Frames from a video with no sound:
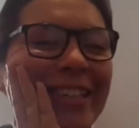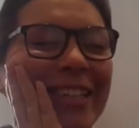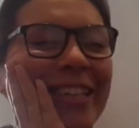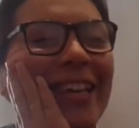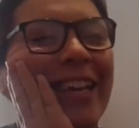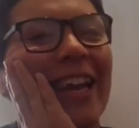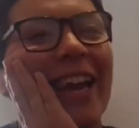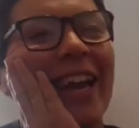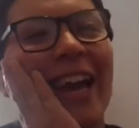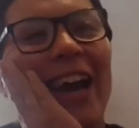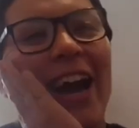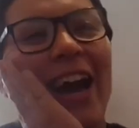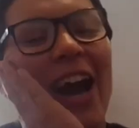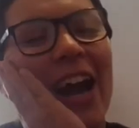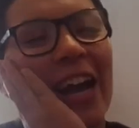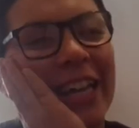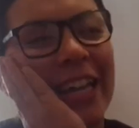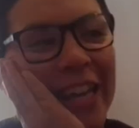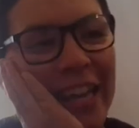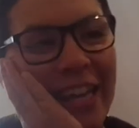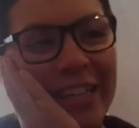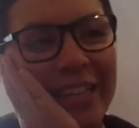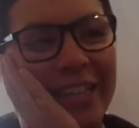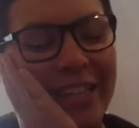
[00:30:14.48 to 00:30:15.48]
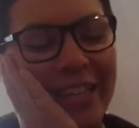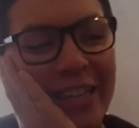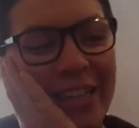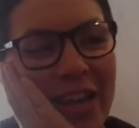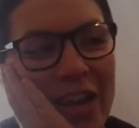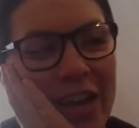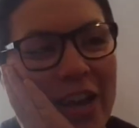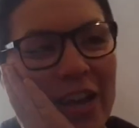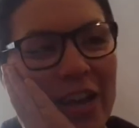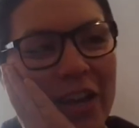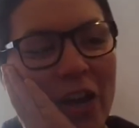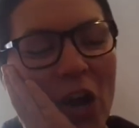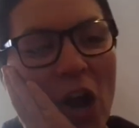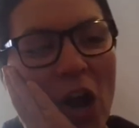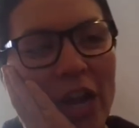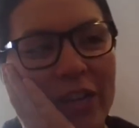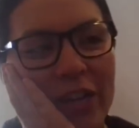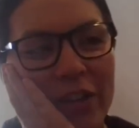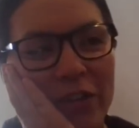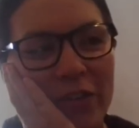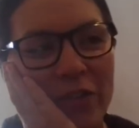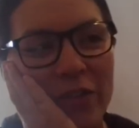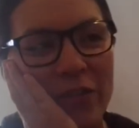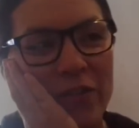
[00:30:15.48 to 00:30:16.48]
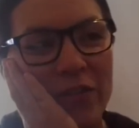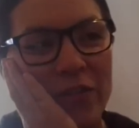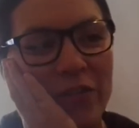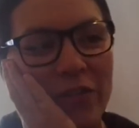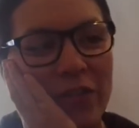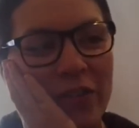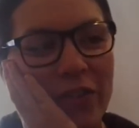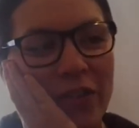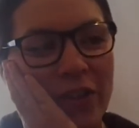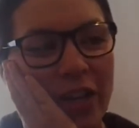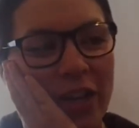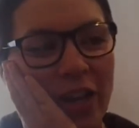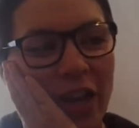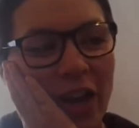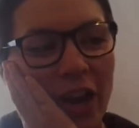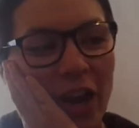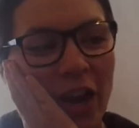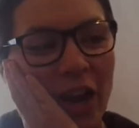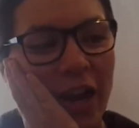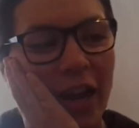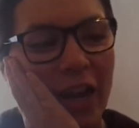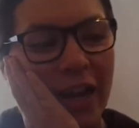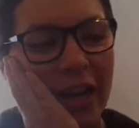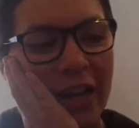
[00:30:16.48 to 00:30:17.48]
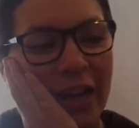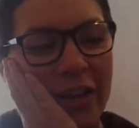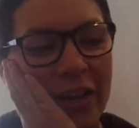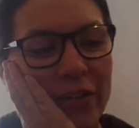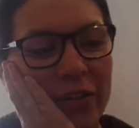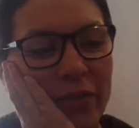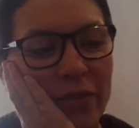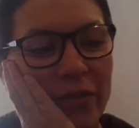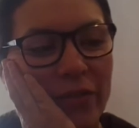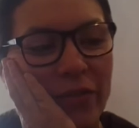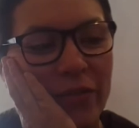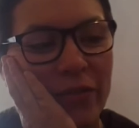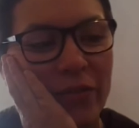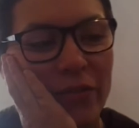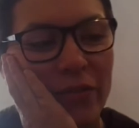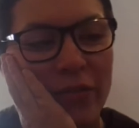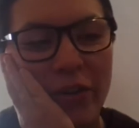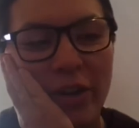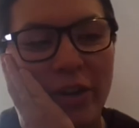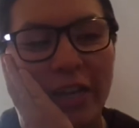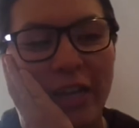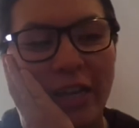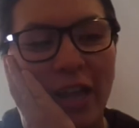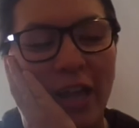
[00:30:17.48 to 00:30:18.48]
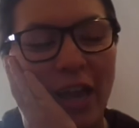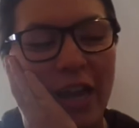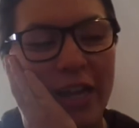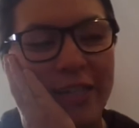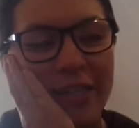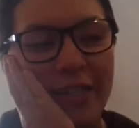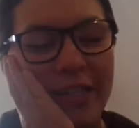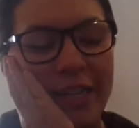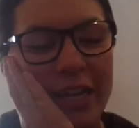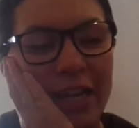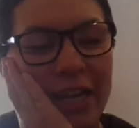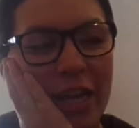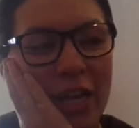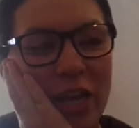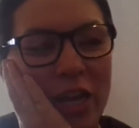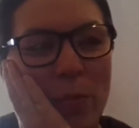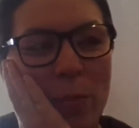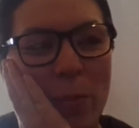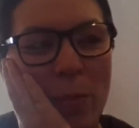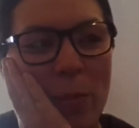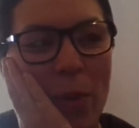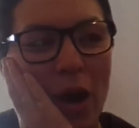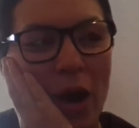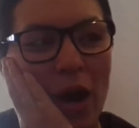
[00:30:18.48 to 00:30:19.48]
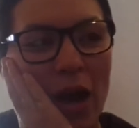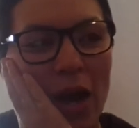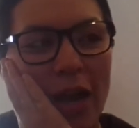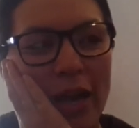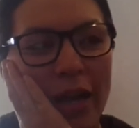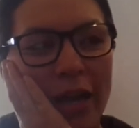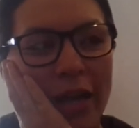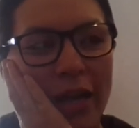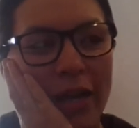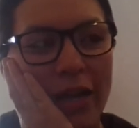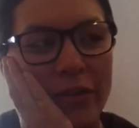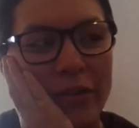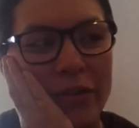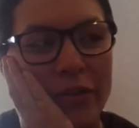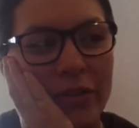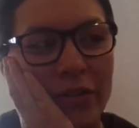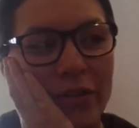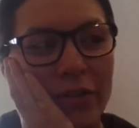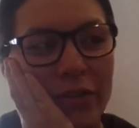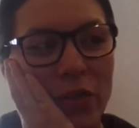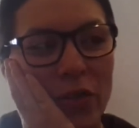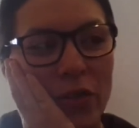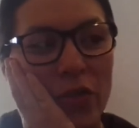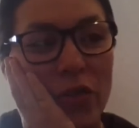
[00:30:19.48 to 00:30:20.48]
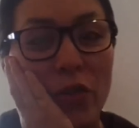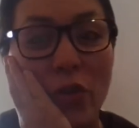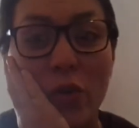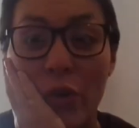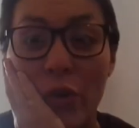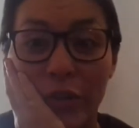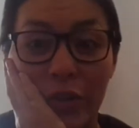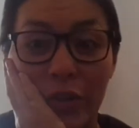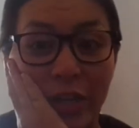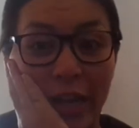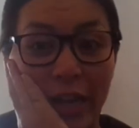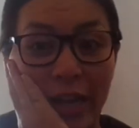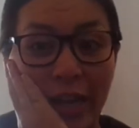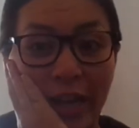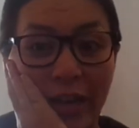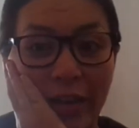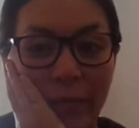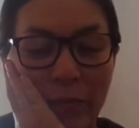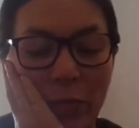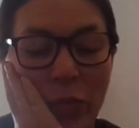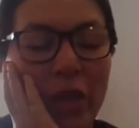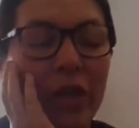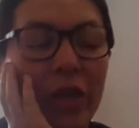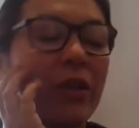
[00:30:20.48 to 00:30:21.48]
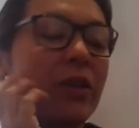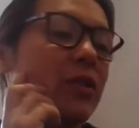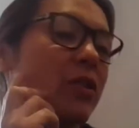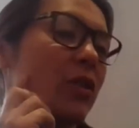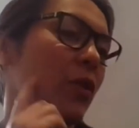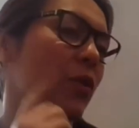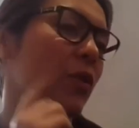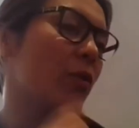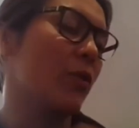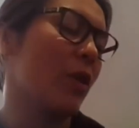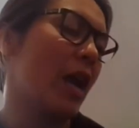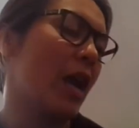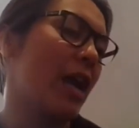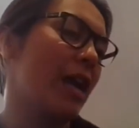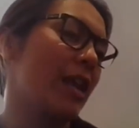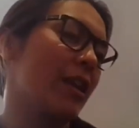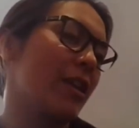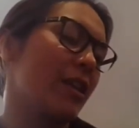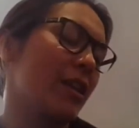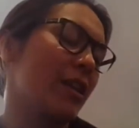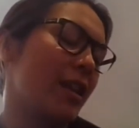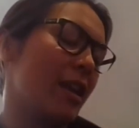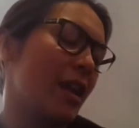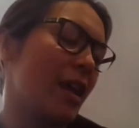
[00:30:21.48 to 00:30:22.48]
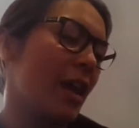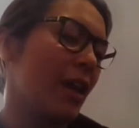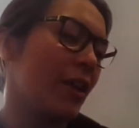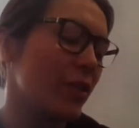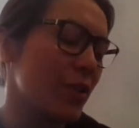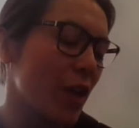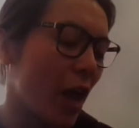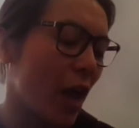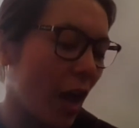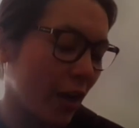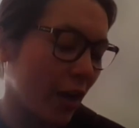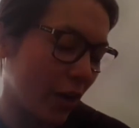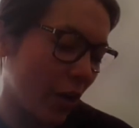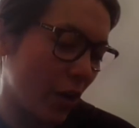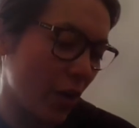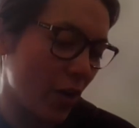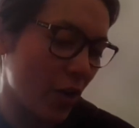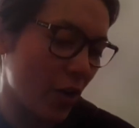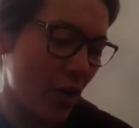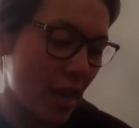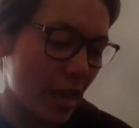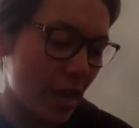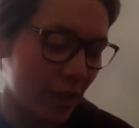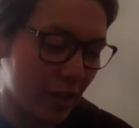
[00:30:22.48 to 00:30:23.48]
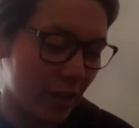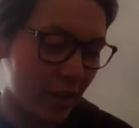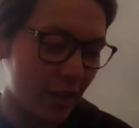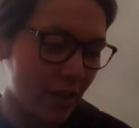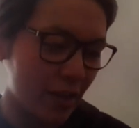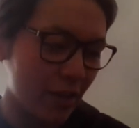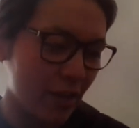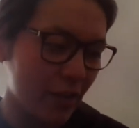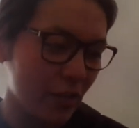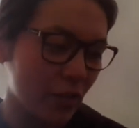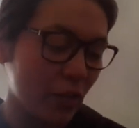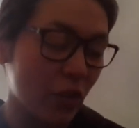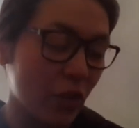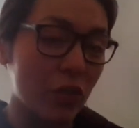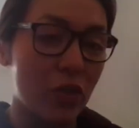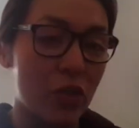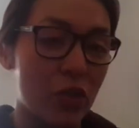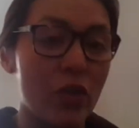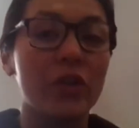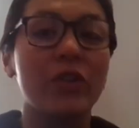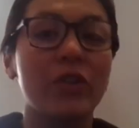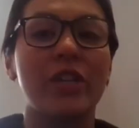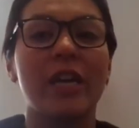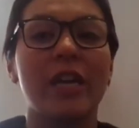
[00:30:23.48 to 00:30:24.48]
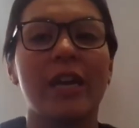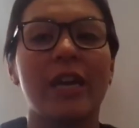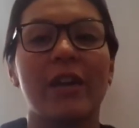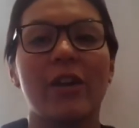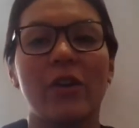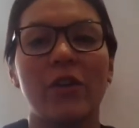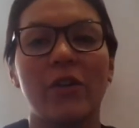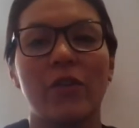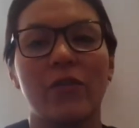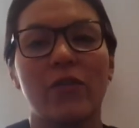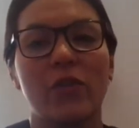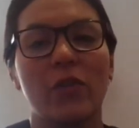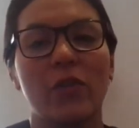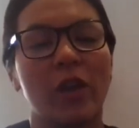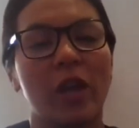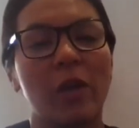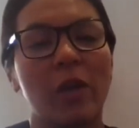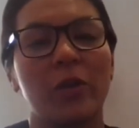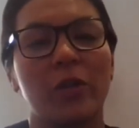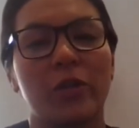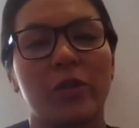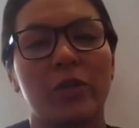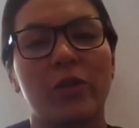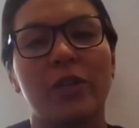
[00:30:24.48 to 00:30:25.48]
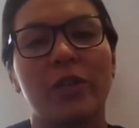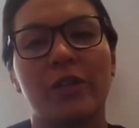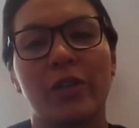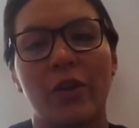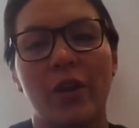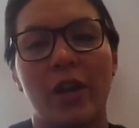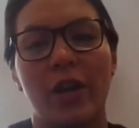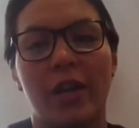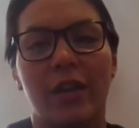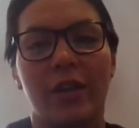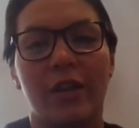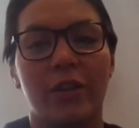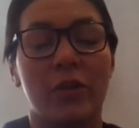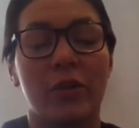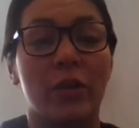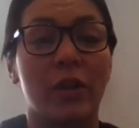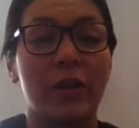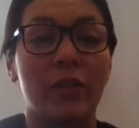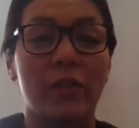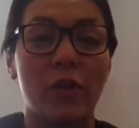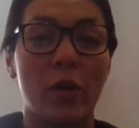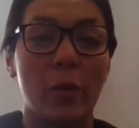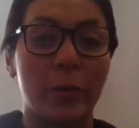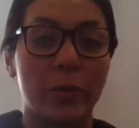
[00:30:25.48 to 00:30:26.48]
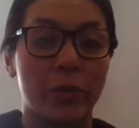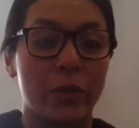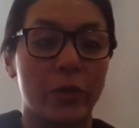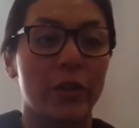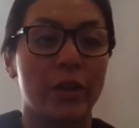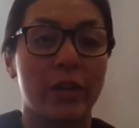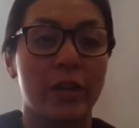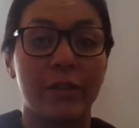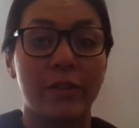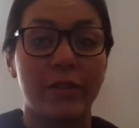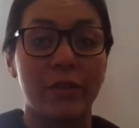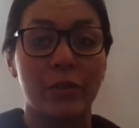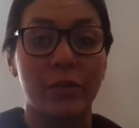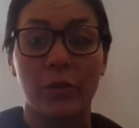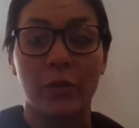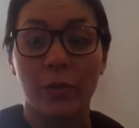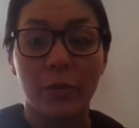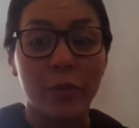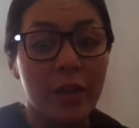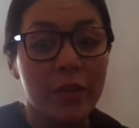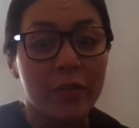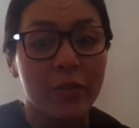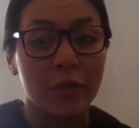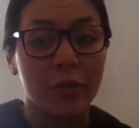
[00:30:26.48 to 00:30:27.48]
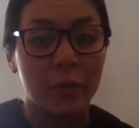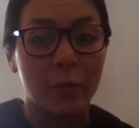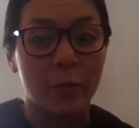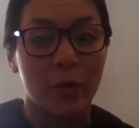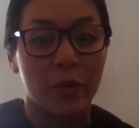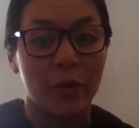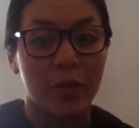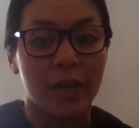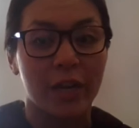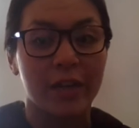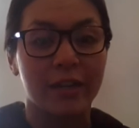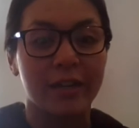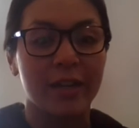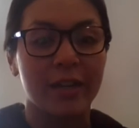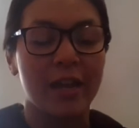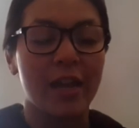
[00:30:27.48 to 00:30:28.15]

yeah. I guess kind of I realized in my third year. So, in at Otago, in the third year of your chemistry degree, you get the opportunity to do a research project.